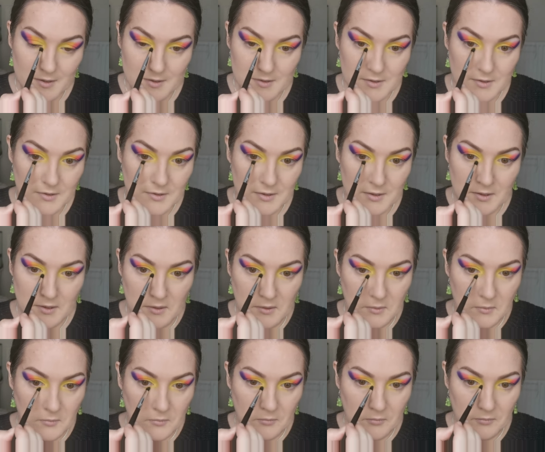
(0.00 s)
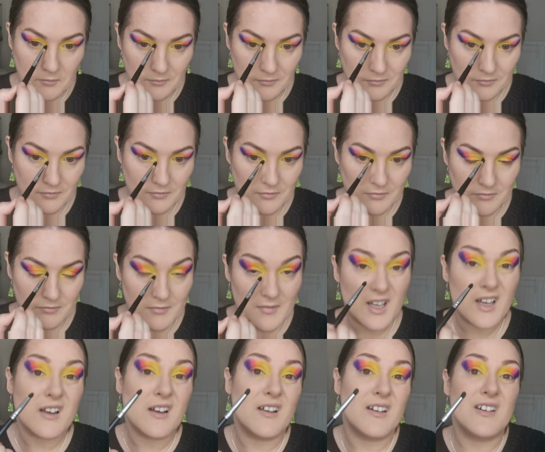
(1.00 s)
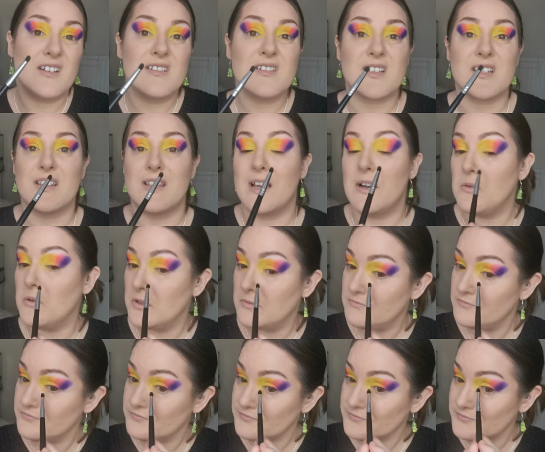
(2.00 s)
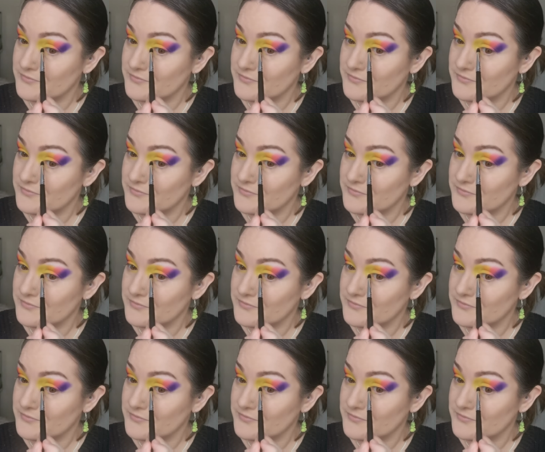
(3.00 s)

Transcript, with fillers: I don't know. I can't answer that one.